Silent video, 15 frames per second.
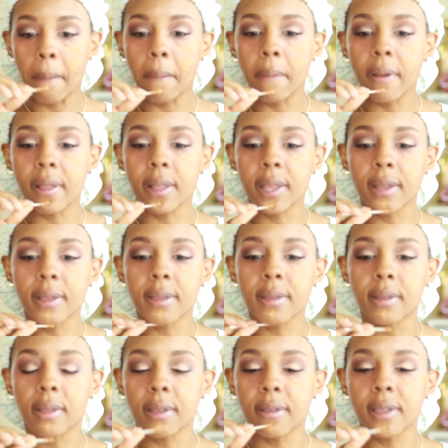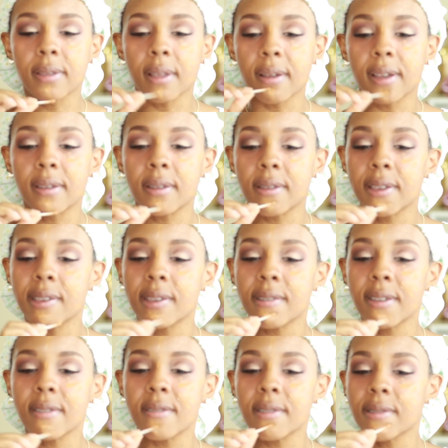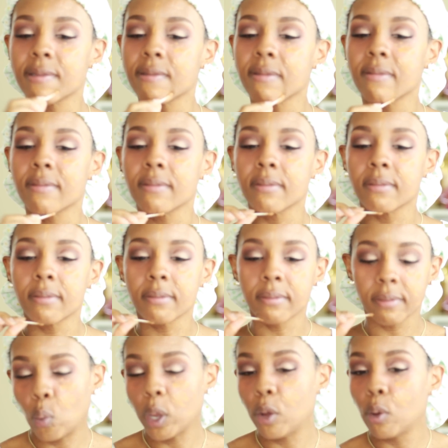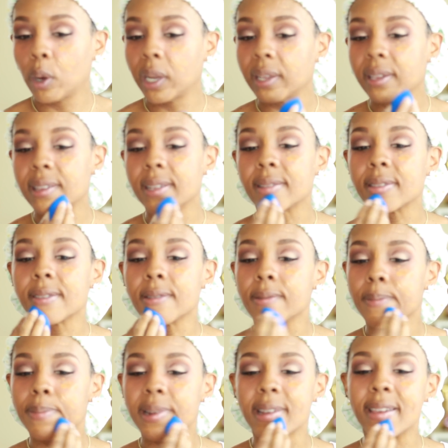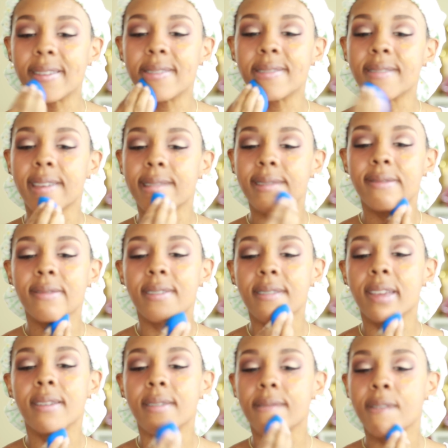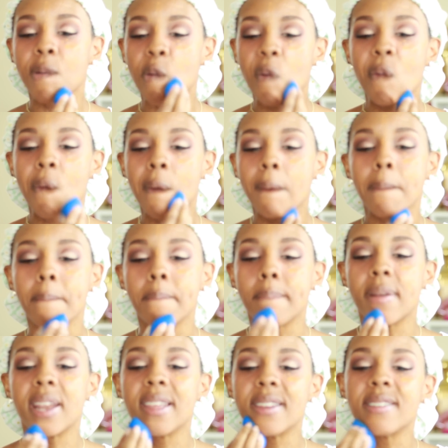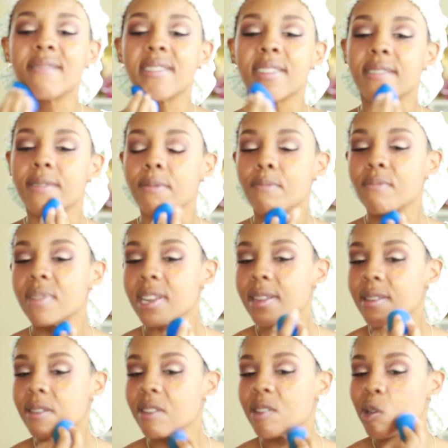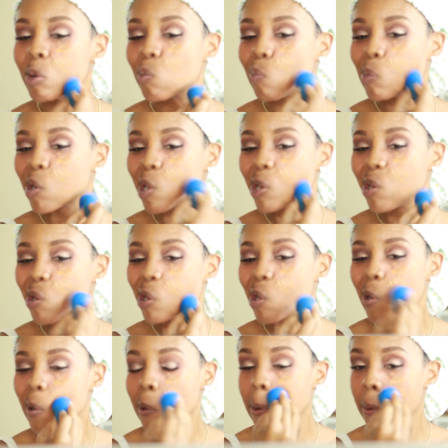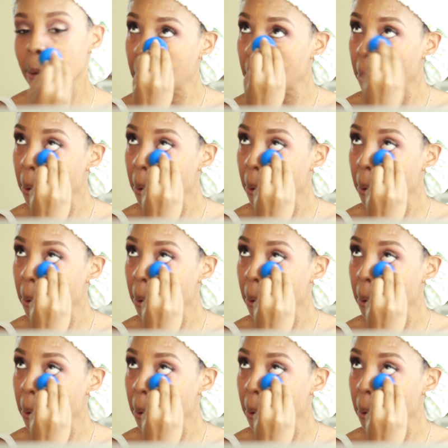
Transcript: with just this side here. We're going to get to blending. Blending, blending, blending.